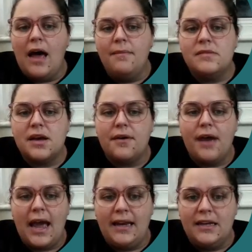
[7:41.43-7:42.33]
So
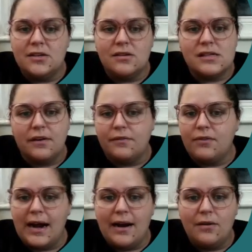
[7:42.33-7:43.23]
any dogs that have
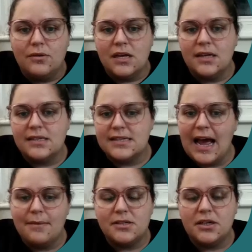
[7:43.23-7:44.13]
growled,
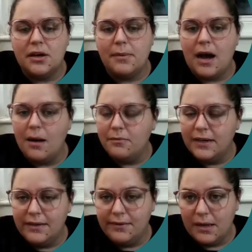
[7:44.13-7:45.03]
snapped, become
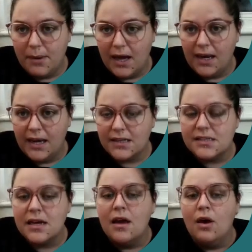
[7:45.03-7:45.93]
really, really panicked,
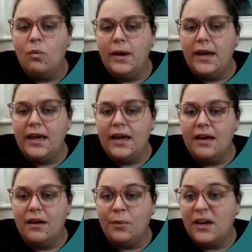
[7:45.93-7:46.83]
we're
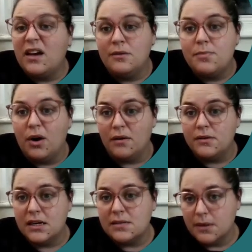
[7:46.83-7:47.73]
going to
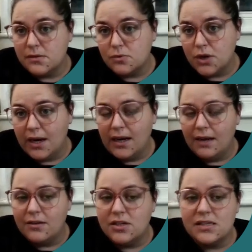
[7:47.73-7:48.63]
prioritise muzzle
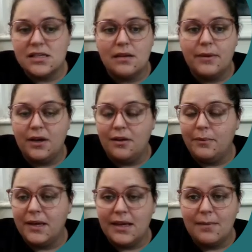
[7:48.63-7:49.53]
training, just so that we know that we
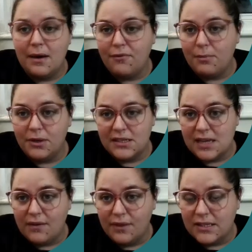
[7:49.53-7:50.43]
can keep everybody
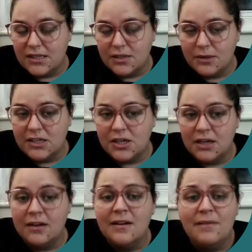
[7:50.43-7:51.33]
safe in that
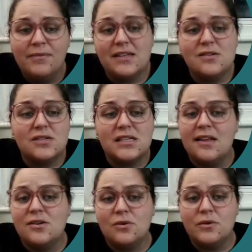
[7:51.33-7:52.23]
situation. That's not to say that
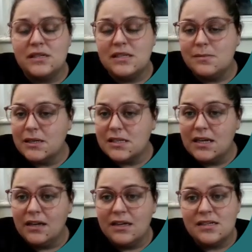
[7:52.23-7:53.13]
a dog always needs
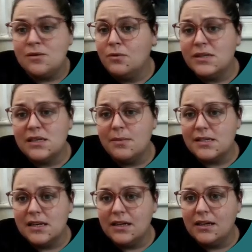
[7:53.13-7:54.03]
muzzling. It doesn't always need
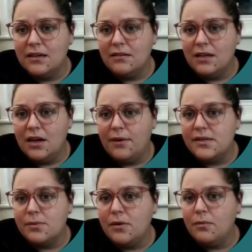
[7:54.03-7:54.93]
muzzling. It
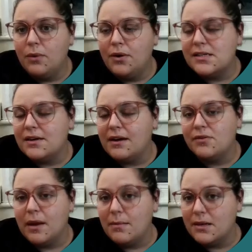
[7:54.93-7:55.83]
won't necessarily have to
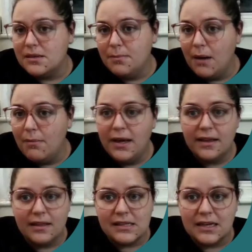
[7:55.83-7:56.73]
wear the muzzle in public.
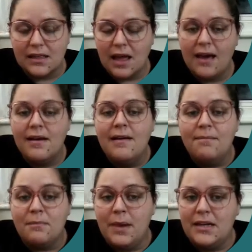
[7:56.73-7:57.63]
Things like that
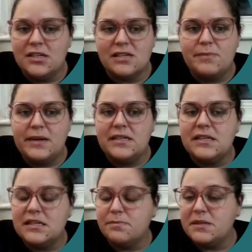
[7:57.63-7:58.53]
may just be to
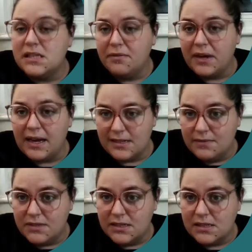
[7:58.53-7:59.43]
these specific
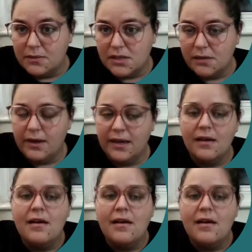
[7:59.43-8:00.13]
activities that we're doing.